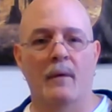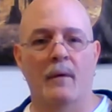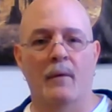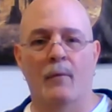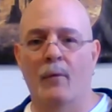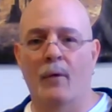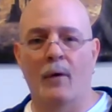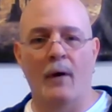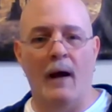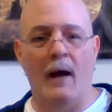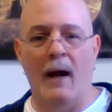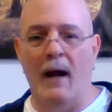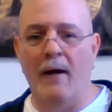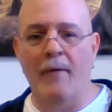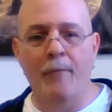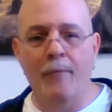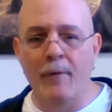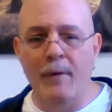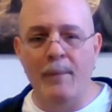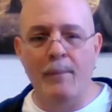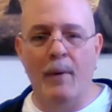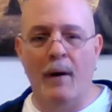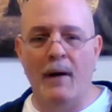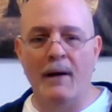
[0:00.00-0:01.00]
where
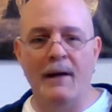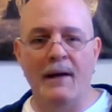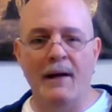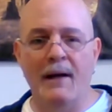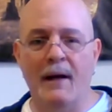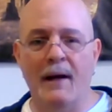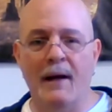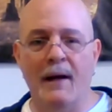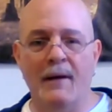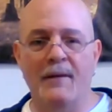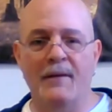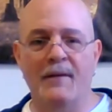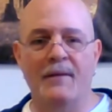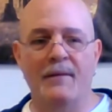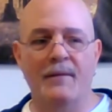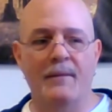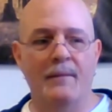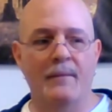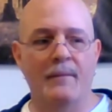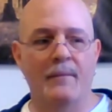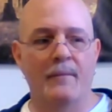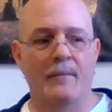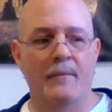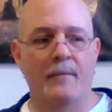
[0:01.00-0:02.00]
everybody gets
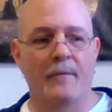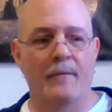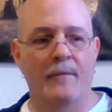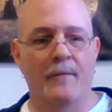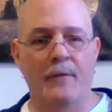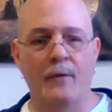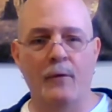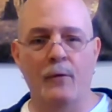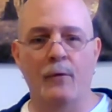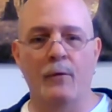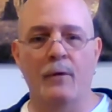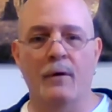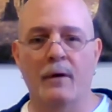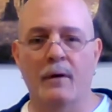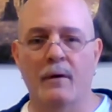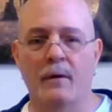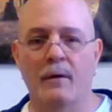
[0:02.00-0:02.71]
food.